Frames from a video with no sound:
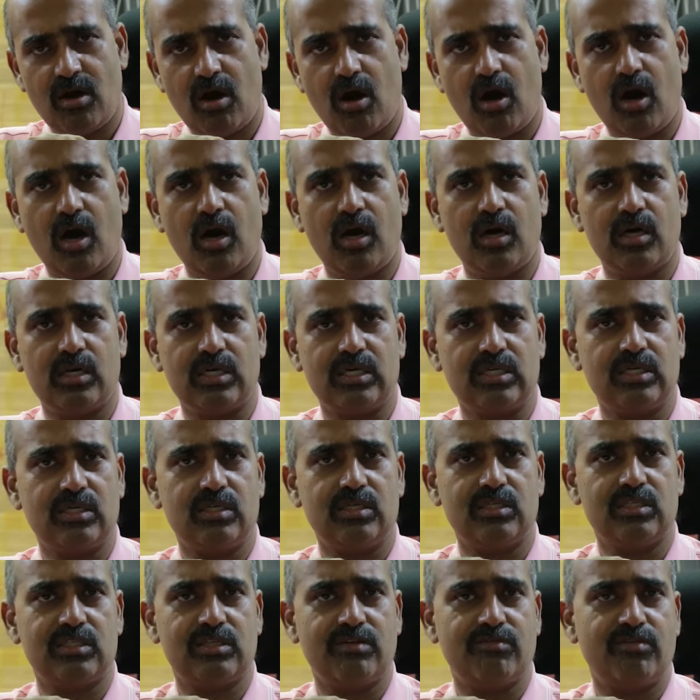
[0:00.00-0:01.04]
Or
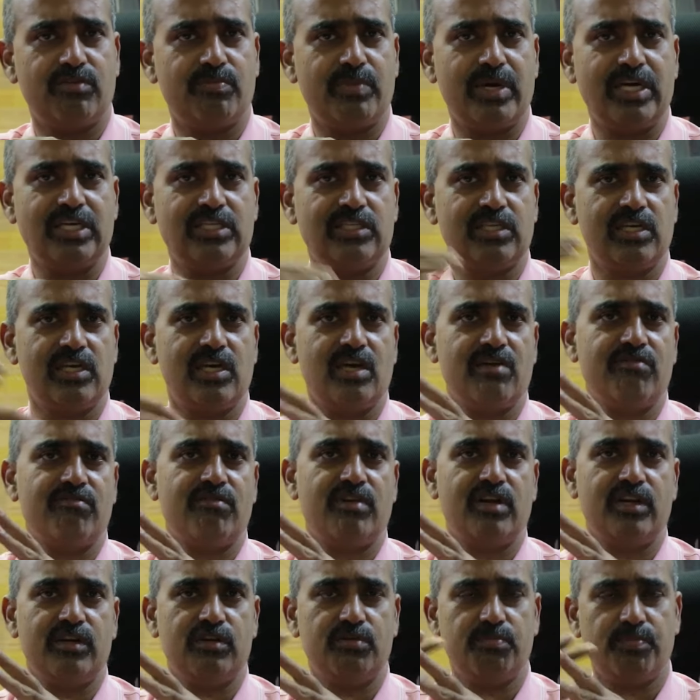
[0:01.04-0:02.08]
someone might say, I'm
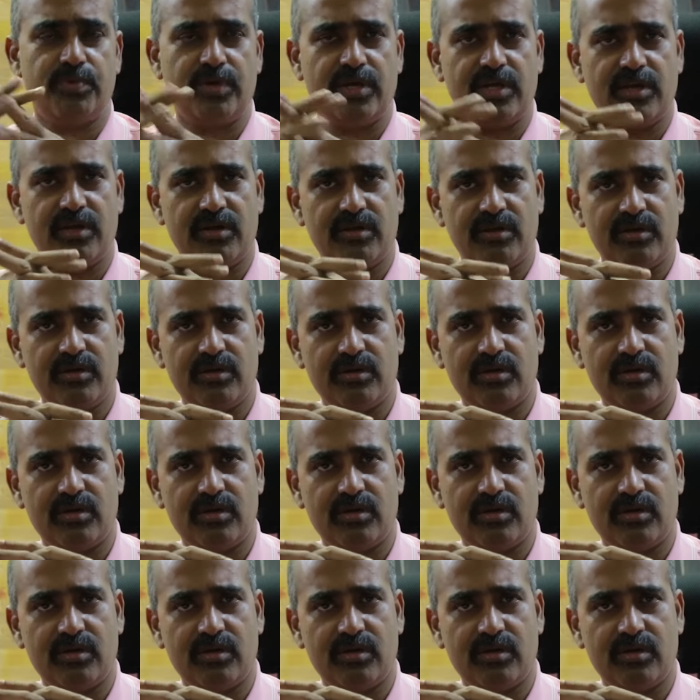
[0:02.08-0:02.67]
willing to pay